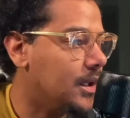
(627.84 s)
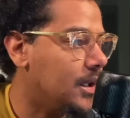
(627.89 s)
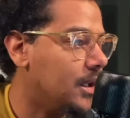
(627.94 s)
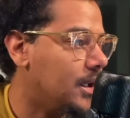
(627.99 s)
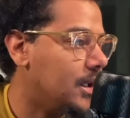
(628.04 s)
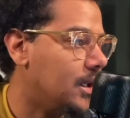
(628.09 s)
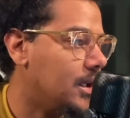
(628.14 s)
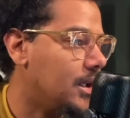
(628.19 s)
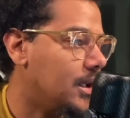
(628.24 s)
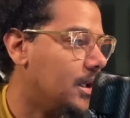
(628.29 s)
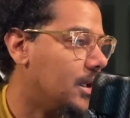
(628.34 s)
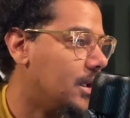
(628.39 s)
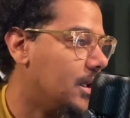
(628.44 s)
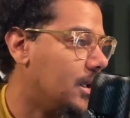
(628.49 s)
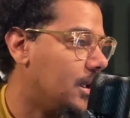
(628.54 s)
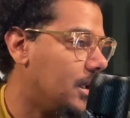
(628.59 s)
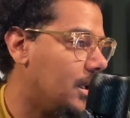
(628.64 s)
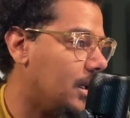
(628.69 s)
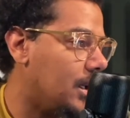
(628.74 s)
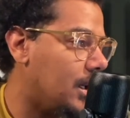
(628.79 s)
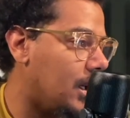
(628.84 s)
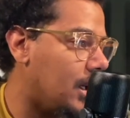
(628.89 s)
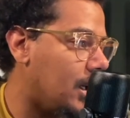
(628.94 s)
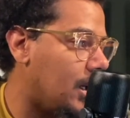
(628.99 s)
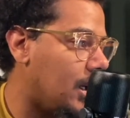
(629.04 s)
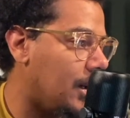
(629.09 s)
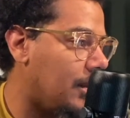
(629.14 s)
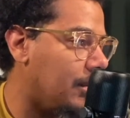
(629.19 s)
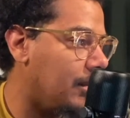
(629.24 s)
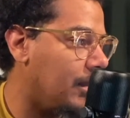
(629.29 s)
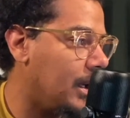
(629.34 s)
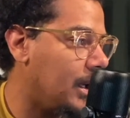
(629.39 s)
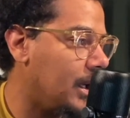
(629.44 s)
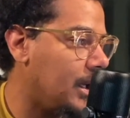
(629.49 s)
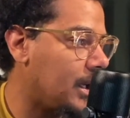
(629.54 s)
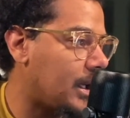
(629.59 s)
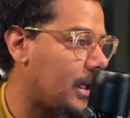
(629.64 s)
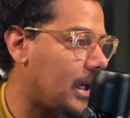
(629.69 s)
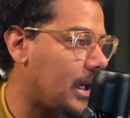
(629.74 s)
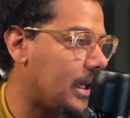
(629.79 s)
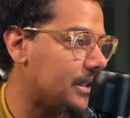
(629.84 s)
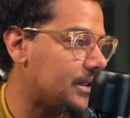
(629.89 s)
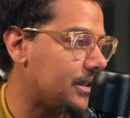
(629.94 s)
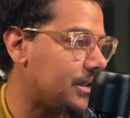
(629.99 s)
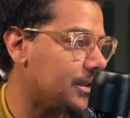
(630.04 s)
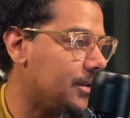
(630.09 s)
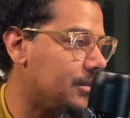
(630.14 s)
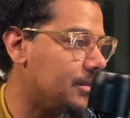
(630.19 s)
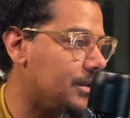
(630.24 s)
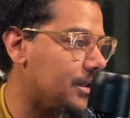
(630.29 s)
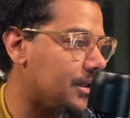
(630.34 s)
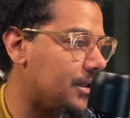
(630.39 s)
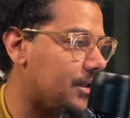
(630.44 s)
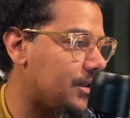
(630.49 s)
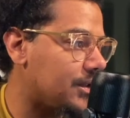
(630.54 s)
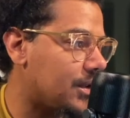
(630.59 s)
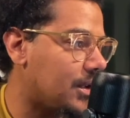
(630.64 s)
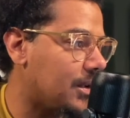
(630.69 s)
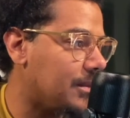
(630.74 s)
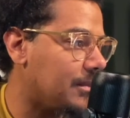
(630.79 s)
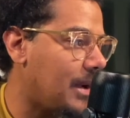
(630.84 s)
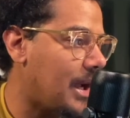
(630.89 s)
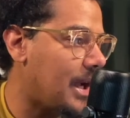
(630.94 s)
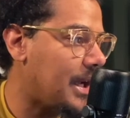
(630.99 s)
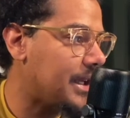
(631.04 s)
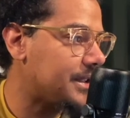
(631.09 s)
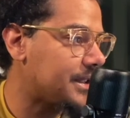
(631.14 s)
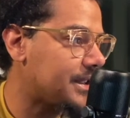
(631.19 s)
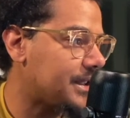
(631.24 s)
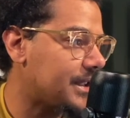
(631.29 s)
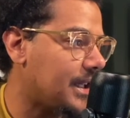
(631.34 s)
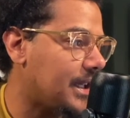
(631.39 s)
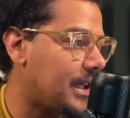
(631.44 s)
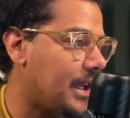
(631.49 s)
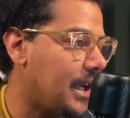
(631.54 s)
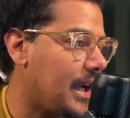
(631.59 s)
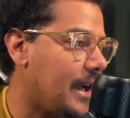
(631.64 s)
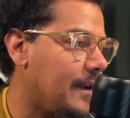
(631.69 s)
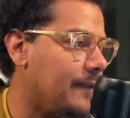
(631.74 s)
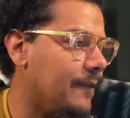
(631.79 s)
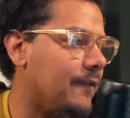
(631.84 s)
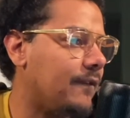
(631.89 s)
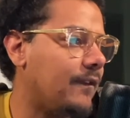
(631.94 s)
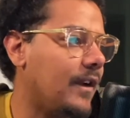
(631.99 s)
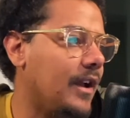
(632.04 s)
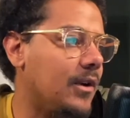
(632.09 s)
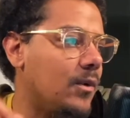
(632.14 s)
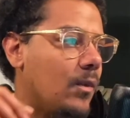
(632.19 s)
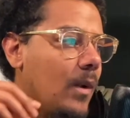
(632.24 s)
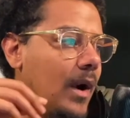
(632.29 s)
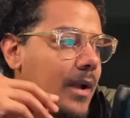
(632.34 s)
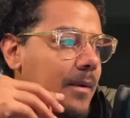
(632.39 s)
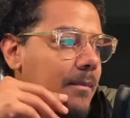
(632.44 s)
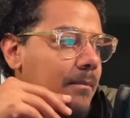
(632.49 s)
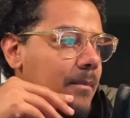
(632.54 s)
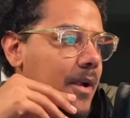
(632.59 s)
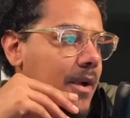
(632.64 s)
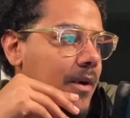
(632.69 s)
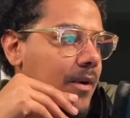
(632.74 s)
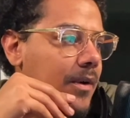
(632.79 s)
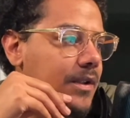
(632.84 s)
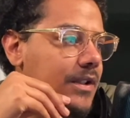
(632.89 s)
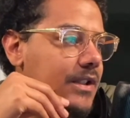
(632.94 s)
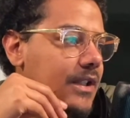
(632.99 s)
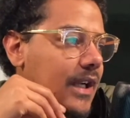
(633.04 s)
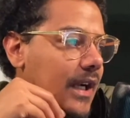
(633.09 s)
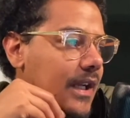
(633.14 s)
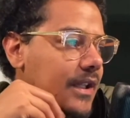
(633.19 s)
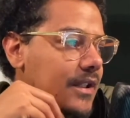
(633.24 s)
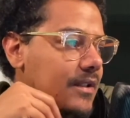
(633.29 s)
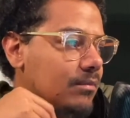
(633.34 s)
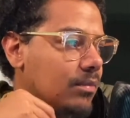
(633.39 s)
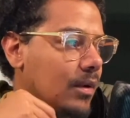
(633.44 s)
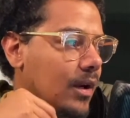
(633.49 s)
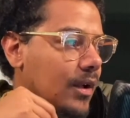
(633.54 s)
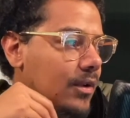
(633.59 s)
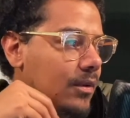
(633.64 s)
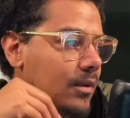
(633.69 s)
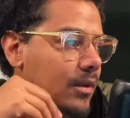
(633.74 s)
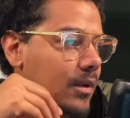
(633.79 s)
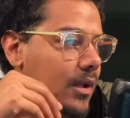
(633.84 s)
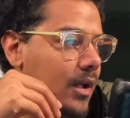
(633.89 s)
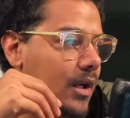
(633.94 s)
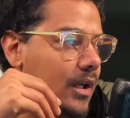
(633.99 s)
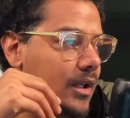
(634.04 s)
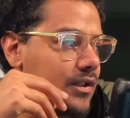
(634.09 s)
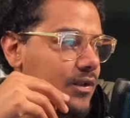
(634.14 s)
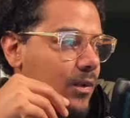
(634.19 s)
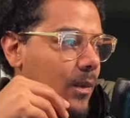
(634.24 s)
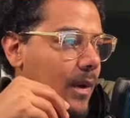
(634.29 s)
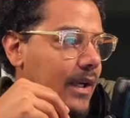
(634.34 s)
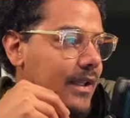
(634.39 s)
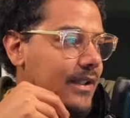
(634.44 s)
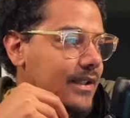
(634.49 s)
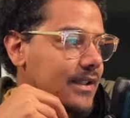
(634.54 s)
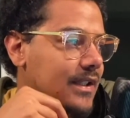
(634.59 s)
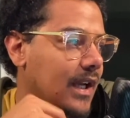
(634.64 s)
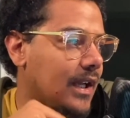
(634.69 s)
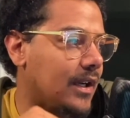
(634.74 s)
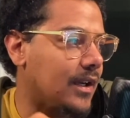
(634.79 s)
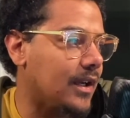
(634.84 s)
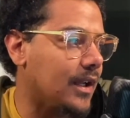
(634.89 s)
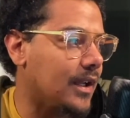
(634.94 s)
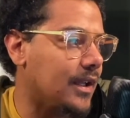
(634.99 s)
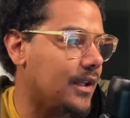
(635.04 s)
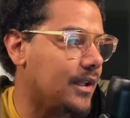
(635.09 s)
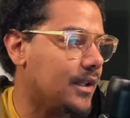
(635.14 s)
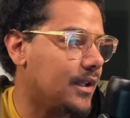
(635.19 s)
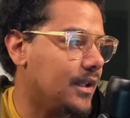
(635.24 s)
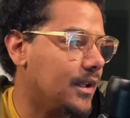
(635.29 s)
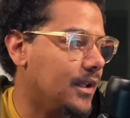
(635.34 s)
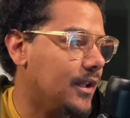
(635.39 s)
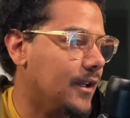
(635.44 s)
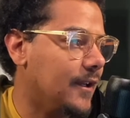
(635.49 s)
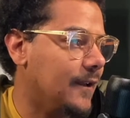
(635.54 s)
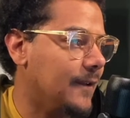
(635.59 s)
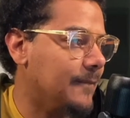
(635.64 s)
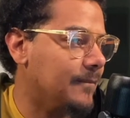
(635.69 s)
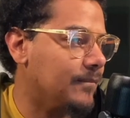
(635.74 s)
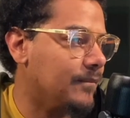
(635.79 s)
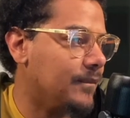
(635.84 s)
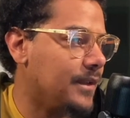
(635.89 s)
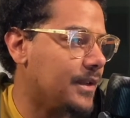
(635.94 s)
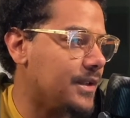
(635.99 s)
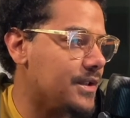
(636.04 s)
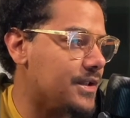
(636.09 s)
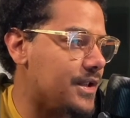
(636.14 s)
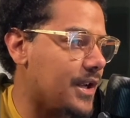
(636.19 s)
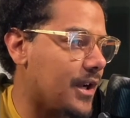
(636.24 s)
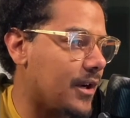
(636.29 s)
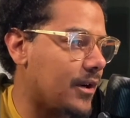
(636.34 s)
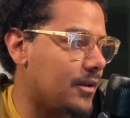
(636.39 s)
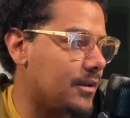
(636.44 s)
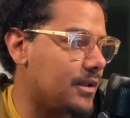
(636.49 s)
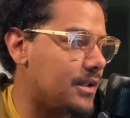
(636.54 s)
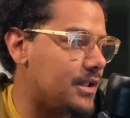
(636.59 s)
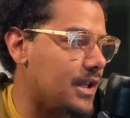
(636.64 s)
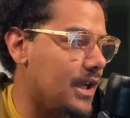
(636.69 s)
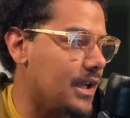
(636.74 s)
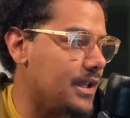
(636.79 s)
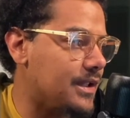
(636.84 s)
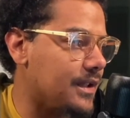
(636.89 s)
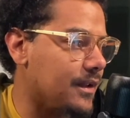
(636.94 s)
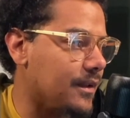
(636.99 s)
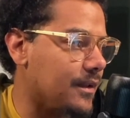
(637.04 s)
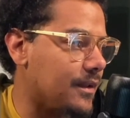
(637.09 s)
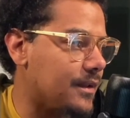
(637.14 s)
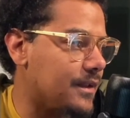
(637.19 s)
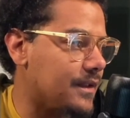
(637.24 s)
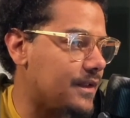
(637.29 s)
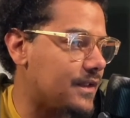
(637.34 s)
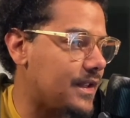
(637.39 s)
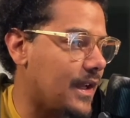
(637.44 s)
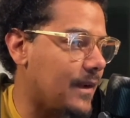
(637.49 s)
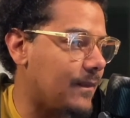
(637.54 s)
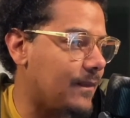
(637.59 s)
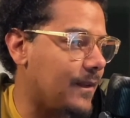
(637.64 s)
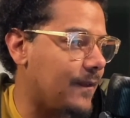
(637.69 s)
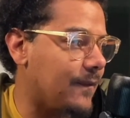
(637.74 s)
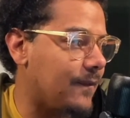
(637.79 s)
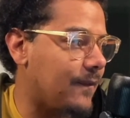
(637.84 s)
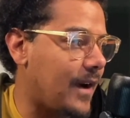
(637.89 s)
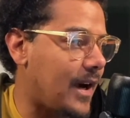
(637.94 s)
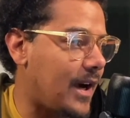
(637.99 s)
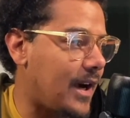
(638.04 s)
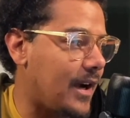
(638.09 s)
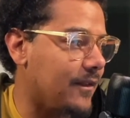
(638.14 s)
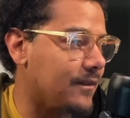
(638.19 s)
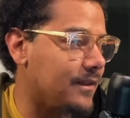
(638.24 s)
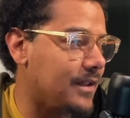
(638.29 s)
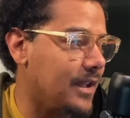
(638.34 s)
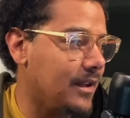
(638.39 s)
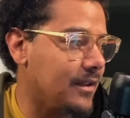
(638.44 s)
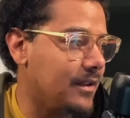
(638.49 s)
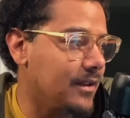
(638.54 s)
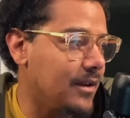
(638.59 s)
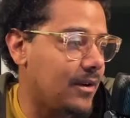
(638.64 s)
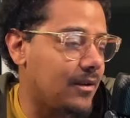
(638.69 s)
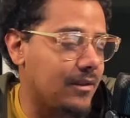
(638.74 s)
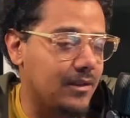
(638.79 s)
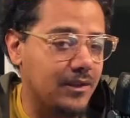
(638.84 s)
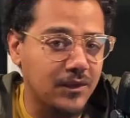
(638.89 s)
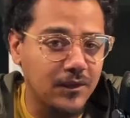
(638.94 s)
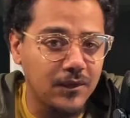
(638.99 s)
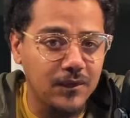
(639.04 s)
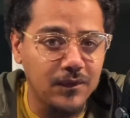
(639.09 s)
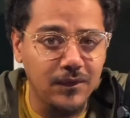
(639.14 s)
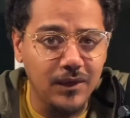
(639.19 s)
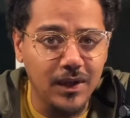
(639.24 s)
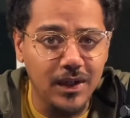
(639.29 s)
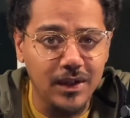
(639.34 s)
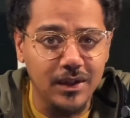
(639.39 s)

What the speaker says: A man costumed in a Trump mask, Santa hat, and fake white beard shot his brother-in-law twice Saturday. Gerald Jason, 75. Damn, he old as fuck.